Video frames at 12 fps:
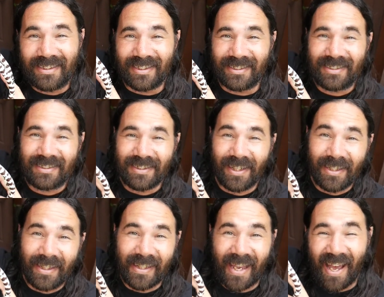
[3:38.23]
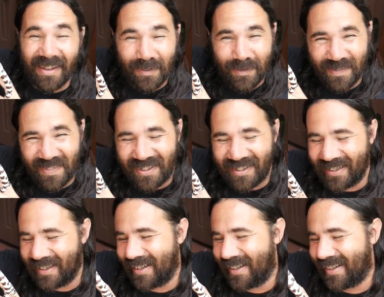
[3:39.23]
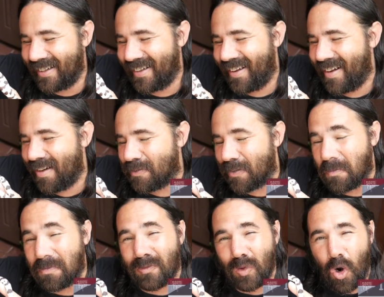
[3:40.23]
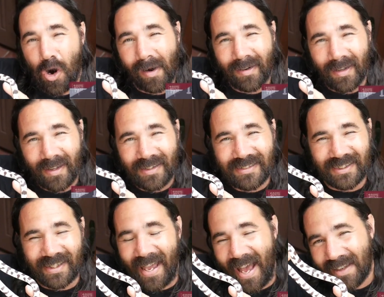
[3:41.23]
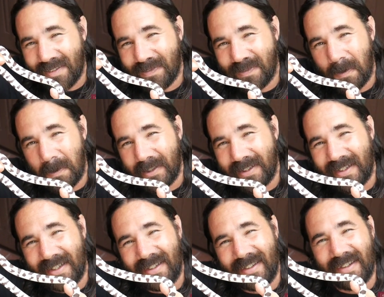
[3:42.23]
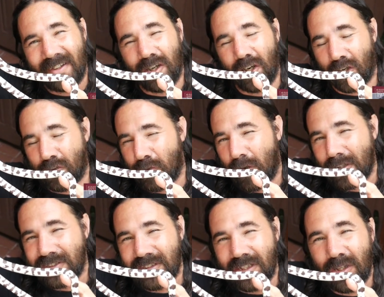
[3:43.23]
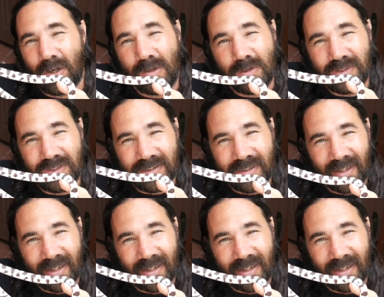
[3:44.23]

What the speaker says: to sunny California. From Florida to California, across the coast.